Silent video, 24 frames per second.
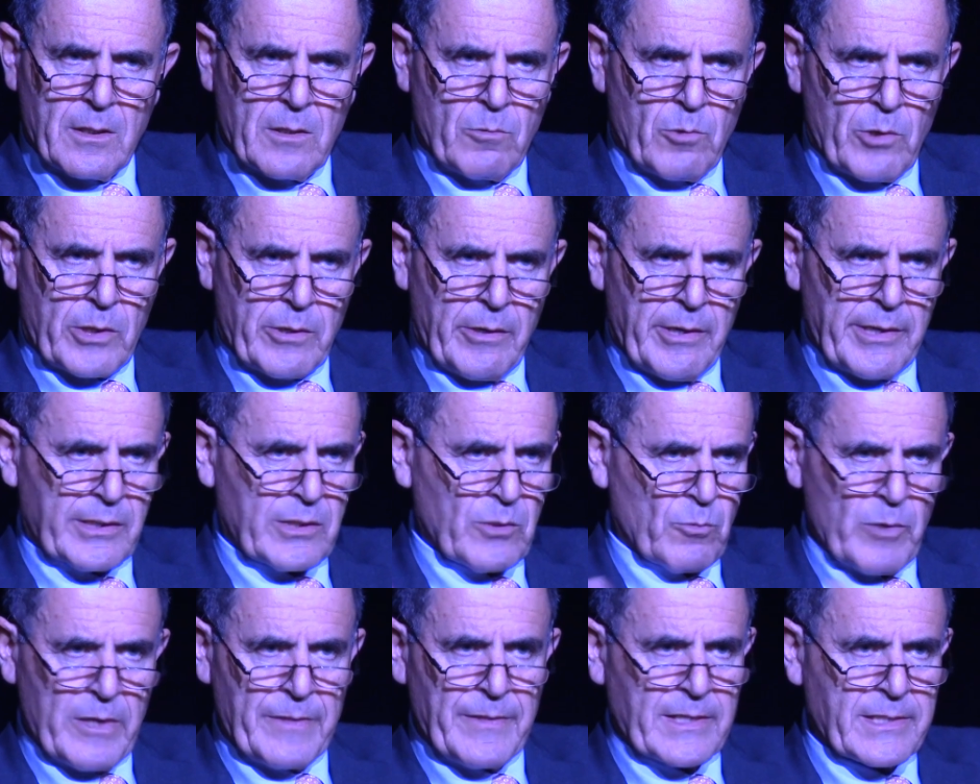were going
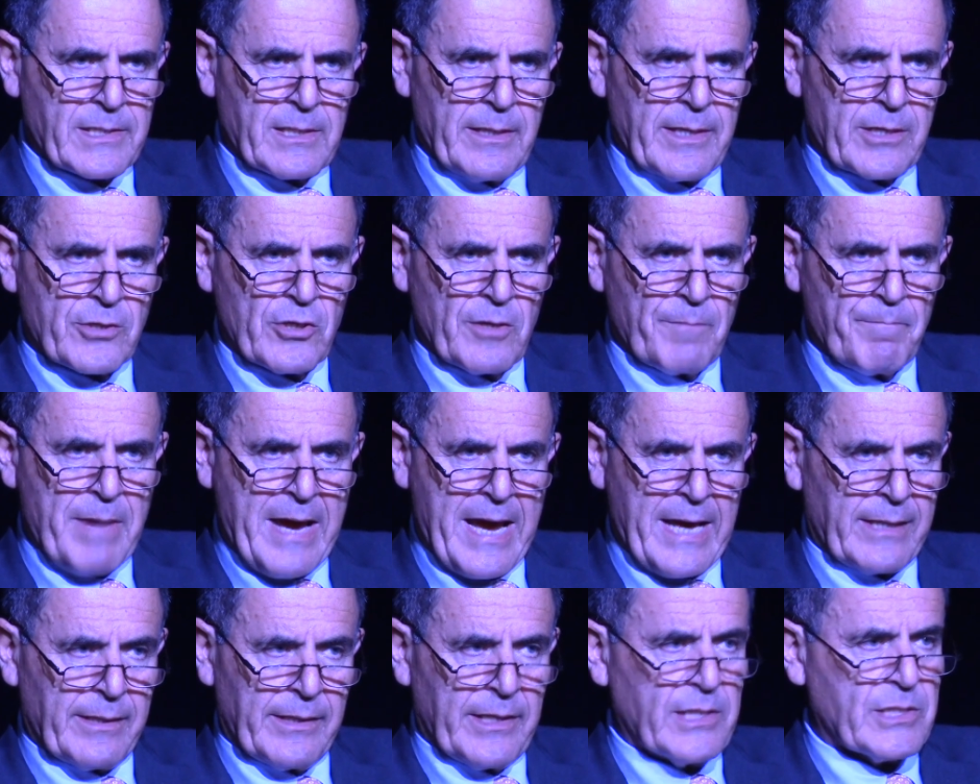to win this election
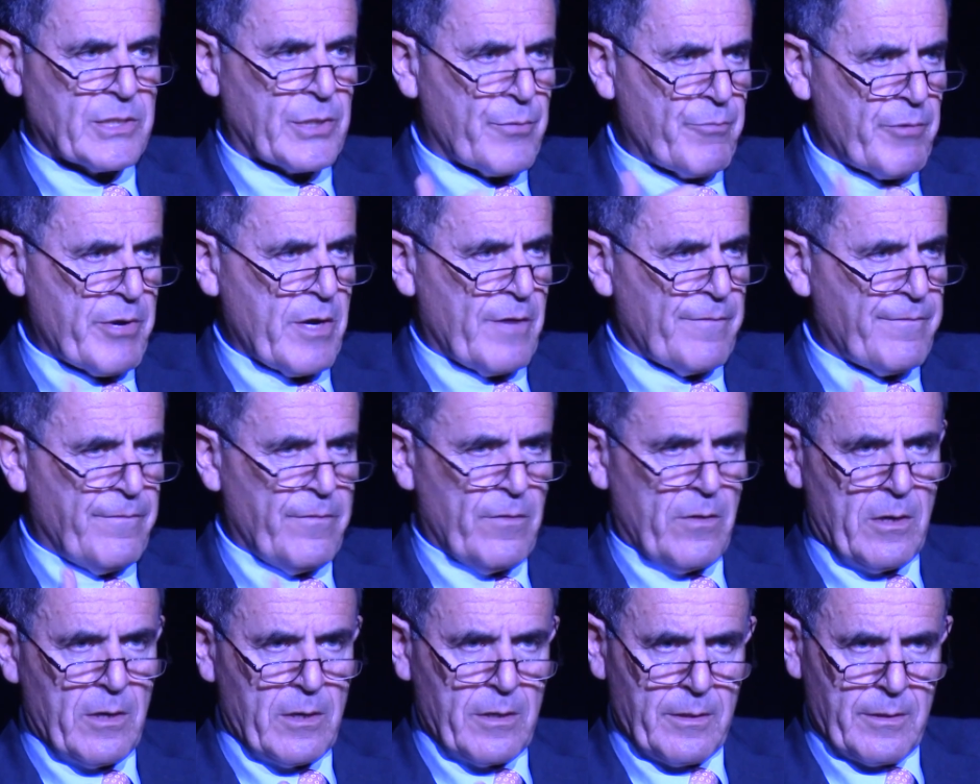by at least 3 or
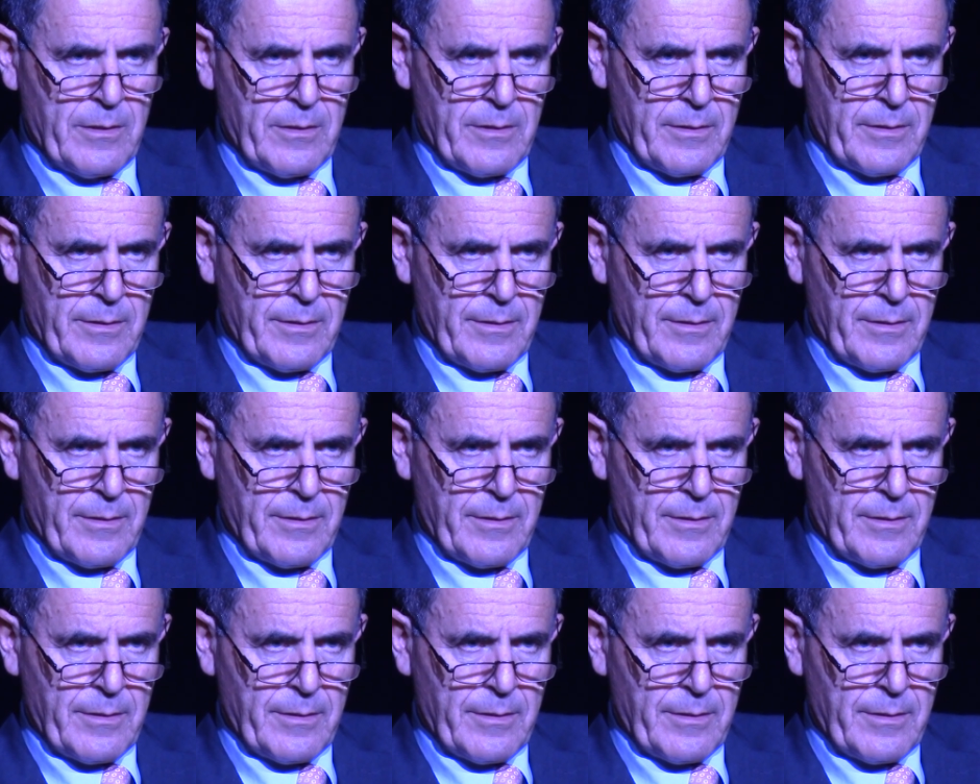4